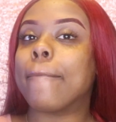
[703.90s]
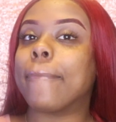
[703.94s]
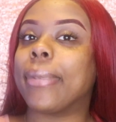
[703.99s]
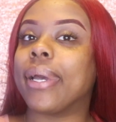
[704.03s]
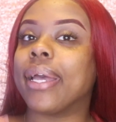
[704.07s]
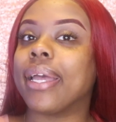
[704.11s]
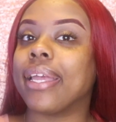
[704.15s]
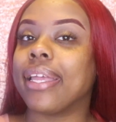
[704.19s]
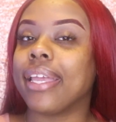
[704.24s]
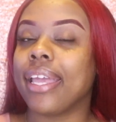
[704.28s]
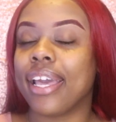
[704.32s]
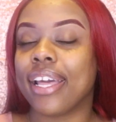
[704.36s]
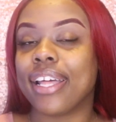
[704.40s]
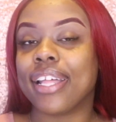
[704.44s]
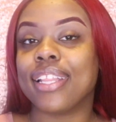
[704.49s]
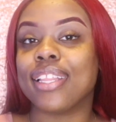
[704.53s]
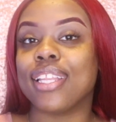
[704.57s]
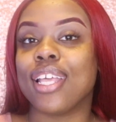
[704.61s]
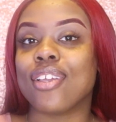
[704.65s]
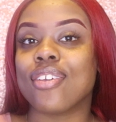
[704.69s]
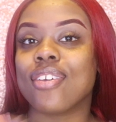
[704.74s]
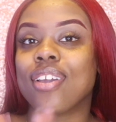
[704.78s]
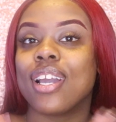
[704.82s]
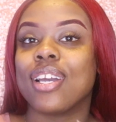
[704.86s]
But yeah,
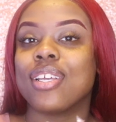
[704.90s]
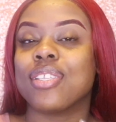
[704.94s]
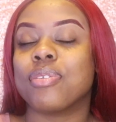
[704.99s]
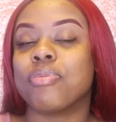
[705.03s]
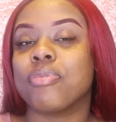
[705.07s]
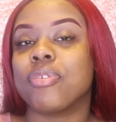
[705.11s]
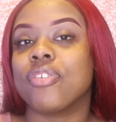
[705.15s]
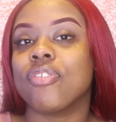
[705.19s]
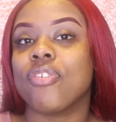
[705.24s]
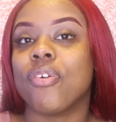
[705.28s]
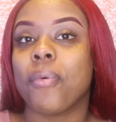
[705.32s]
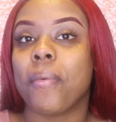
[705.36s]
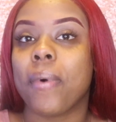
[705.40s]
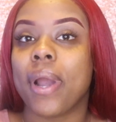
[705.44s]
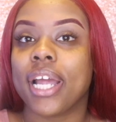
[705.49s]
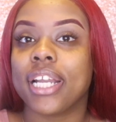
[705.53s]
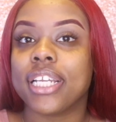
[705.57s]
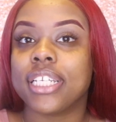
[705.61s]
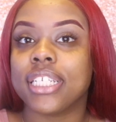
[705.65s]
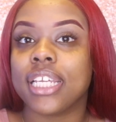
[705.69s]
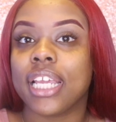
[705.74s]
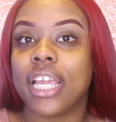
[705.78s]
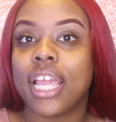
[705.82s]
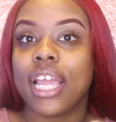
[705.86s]
thank you guys so much for
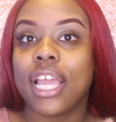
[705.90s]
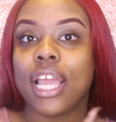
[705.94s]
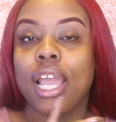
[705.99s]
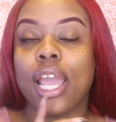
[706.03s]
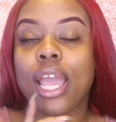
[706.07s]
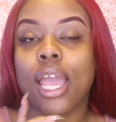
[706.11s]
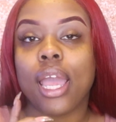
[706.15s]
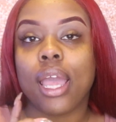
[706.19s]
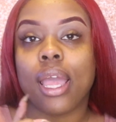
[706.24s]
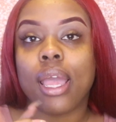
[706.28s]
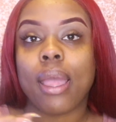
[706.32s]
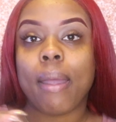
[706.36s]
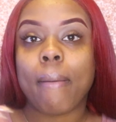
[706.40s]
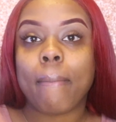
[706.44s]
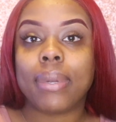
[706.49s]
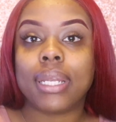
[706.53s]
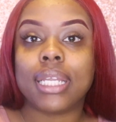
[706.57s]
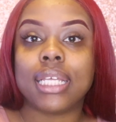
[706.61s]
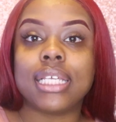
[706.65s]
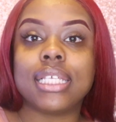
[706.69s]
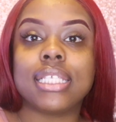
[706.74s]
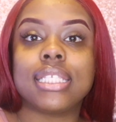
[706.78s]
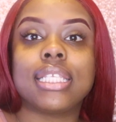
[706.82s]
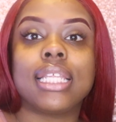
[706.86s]
watching.
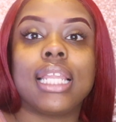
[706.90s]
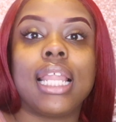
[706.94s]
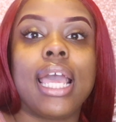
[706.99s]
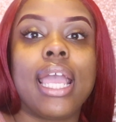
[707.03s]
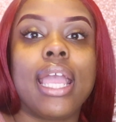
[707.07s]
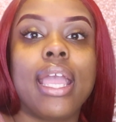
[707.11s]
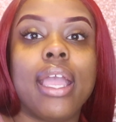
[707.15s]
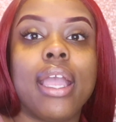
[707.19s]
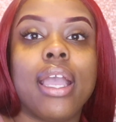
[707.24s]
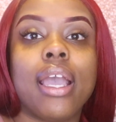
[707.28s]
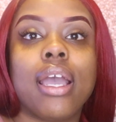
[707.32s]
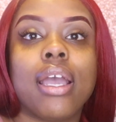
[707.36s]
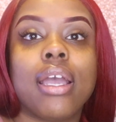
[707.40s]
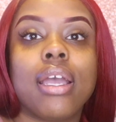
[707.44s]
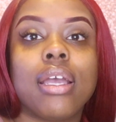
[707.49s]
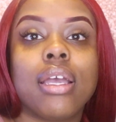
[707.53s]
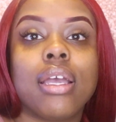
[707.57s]
Please like,